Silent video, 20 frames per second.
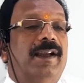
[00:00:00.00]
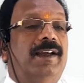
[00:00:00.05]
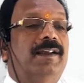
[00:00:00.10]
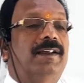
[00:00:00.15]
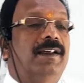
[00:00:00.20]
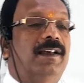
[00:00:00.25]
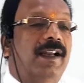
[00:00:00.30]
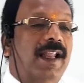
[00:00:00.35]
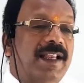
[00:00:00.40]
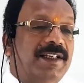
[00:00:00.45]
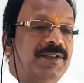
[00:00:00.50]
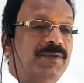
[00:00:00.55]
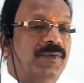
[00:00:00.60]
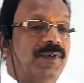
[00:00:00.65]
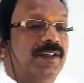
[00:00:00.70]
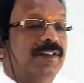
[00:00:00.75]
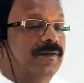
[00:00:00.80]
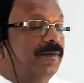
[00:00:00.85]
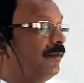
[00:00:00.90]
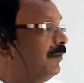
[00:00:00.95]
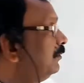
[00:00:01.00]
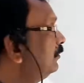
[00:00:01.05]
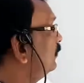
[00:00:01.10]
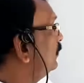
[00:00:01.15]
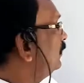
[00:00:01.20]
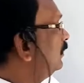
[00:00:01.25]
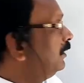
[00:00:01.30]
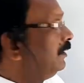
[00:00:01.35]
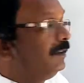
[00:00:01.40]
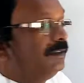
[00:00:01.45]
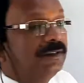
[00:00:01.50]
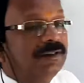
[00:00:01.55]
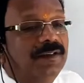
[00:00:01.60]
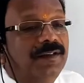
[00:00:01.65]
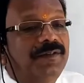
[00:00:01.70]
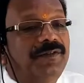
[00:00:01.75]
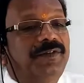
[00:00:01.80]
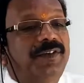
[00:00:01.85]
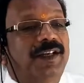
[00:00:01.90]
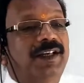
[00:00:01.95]
And last one,
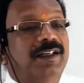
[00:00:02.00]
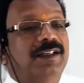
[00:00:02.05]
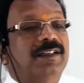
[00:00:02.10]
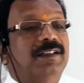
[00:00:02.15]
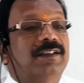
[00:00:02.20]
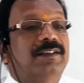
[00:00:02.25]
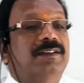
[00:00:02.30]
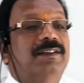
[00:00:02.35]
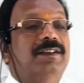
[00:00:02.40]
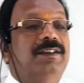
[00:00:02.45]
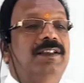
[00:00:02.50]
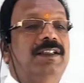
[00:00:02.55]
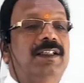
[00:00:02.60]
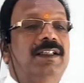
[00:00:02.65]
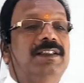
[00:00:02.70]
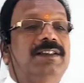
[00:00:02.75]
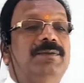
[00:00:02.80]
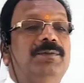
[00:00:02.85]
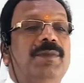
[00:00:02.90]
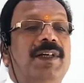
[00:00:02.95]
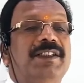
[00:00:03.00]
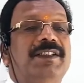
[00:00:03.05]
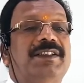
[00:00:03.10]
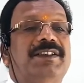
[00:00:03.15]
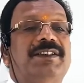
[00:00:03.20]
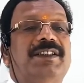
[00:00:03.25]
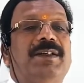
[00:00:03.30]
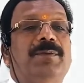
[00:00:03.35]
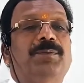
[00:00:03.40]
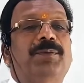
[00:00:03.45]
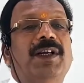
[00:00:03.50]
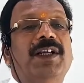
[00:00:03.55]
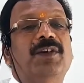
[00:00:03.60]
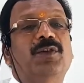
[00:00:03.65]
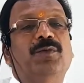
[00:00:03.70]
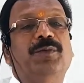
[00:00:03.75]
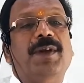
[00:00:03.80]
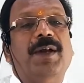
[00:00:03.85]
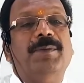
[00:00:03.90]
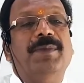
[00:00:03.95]
FET is much
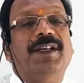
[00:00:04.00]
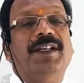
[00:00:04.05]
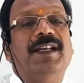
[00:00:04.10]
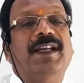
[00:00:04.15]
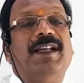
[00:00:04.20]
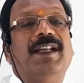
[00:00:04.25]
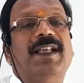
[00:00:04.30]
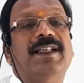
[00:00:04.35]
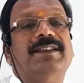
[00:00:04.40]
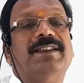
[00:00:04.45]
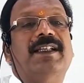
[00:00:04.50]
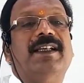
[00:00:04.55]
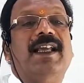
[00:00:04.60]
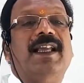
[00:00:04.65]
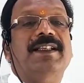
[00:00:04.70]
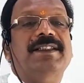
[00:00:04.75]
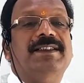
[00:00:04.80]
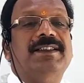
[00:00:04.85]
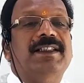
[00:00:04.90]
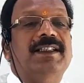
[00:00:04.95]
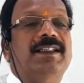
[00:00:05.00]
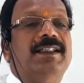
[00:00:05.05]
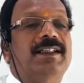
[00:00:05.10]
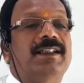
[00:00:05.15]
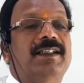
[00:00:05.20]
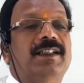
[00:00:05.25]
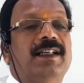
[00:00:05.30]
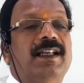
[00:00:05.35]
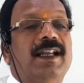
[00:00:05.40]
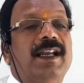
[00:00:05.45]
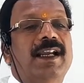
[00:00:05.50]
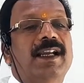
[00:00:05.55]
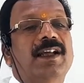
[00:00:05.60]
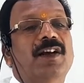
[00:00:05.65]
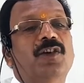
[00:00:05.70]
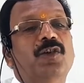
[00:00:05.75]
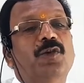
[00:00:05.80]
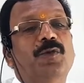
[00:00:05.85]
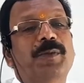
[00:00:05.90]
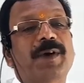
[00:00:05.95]
simple to fabricate as an IC
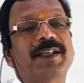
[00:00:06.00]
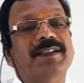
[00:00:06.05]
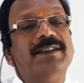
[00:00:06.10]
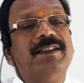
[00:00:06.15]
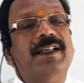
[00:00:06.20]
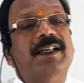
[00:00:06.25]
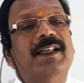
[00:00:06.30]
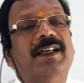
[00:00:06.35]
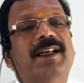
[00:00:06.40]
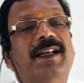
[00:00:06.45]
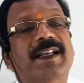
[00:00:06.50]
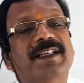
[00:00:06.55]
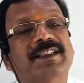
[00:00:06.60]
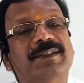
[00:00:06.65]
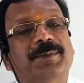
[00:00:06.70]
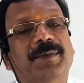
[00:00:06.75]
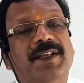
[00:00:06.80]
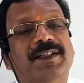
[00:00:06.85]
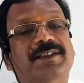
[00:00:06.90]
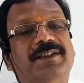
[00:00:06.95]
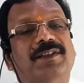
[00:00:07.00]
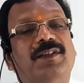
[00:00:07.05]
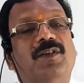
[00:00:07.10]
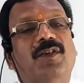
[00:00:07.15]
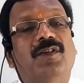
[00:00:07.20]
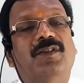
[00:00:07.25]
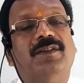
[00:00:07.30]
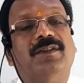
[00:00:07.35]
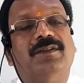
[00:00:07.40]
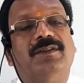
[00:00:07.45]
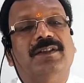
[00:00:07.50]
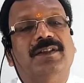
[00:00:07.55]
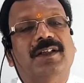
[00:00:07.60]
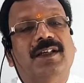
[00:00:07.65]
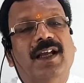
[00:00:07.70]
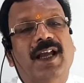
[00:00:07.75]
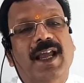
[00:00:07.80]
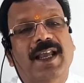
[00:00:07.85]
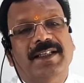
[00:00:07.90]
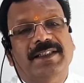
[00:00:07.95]
and occupies a less space on
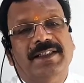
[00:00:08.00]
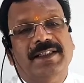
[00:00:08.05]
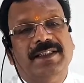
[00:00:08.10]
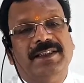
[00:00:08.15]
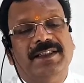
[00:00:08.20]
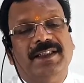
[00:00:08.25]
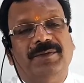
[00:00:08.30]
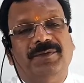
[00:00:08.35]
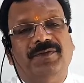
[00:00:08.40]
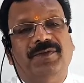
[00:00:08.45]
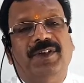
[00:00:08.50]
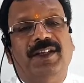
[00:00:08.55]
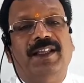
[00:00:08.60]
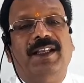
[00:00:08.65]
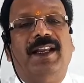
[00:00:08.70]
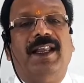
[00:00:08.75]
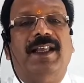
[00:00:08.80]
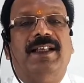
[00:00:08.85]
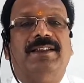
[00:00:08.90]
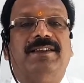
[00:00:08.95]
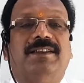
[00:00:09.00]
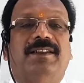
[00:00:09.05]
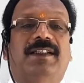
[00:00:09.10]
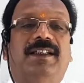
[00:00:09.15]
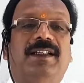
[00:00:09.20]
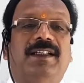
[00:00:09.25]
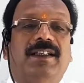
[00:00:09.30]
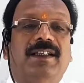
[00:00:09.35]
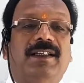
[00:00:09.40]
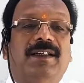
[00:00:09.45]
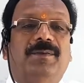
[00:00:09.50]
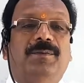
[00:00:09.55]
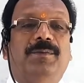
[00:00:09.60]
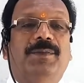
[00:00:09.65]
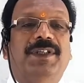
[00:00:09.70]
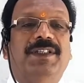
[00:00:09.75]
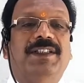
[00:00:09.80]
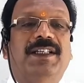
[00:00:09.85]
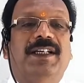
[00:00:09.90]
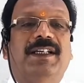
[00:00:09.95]
IC chip, whereas
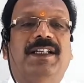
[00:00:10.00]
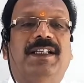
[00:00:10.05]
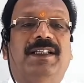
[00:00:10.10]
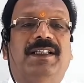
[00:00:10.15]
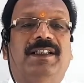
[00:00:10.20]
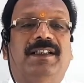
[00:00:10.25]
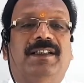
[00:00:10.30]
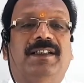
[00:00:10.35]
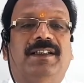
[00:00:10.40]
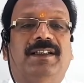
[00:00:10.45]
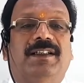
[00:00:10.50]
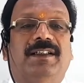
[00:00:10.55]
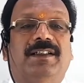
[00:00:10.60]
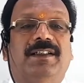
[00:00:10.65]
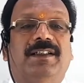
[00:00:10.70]
BJT